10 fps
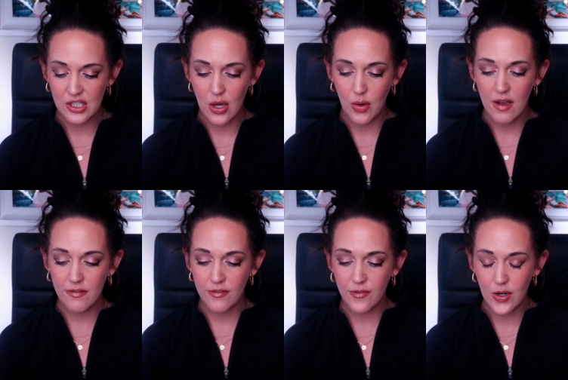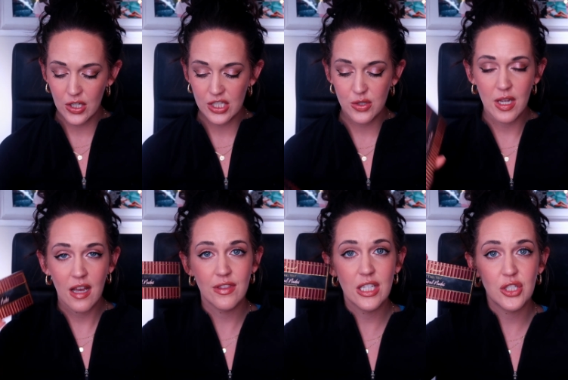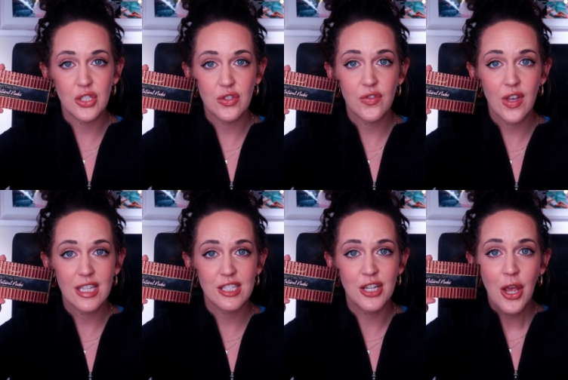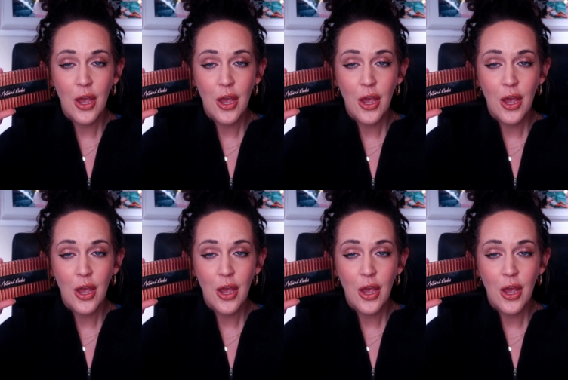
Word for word: So up first, we have the Too Faced